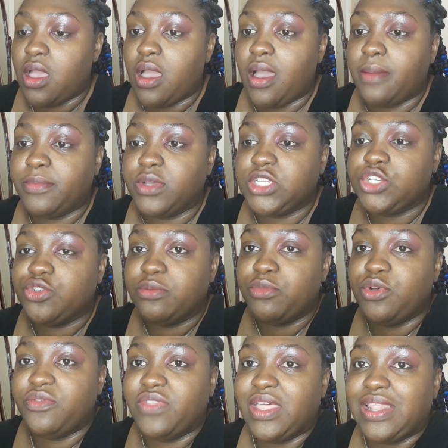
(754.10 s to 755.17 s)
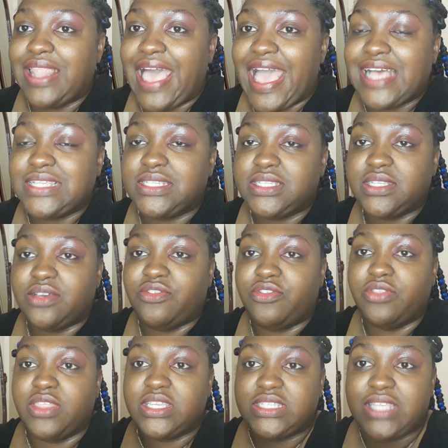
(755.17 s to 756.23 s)
I'm going to remove the last
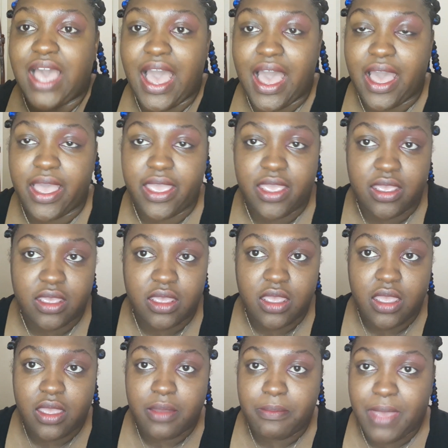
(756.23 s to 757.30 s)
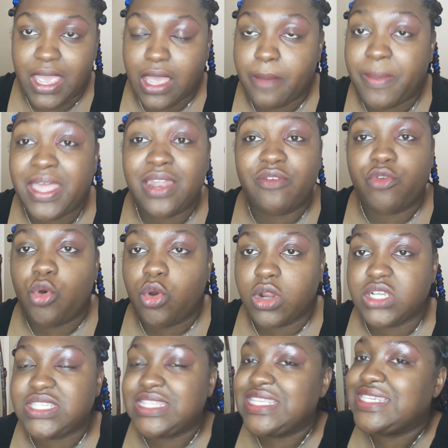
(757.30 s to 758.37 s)
of this eye makeup. And of
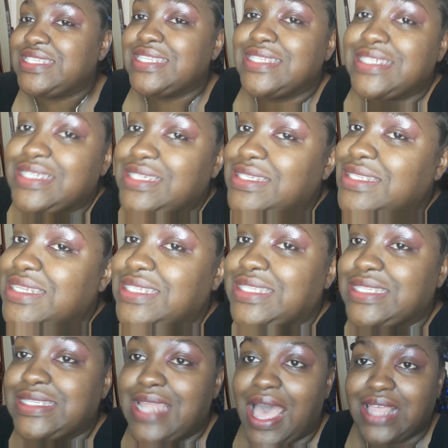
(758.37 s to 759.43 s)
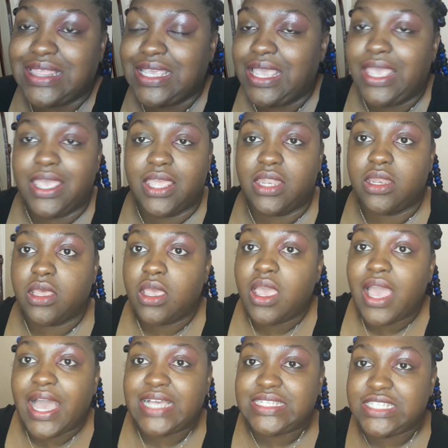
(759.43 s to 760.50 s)
course, this is not the end.
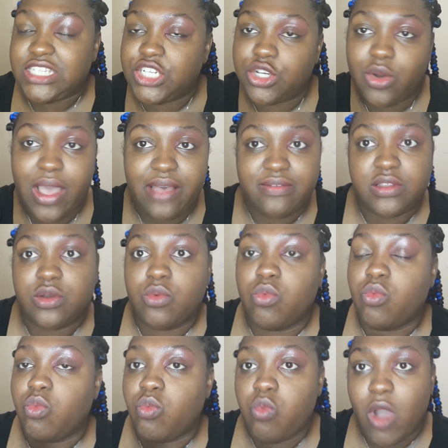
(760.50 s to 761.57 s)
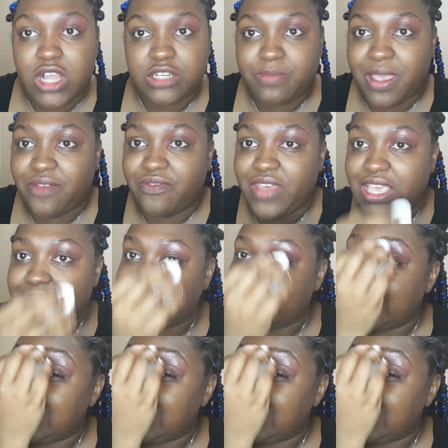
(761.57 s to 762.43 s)
I still have to wash my face. I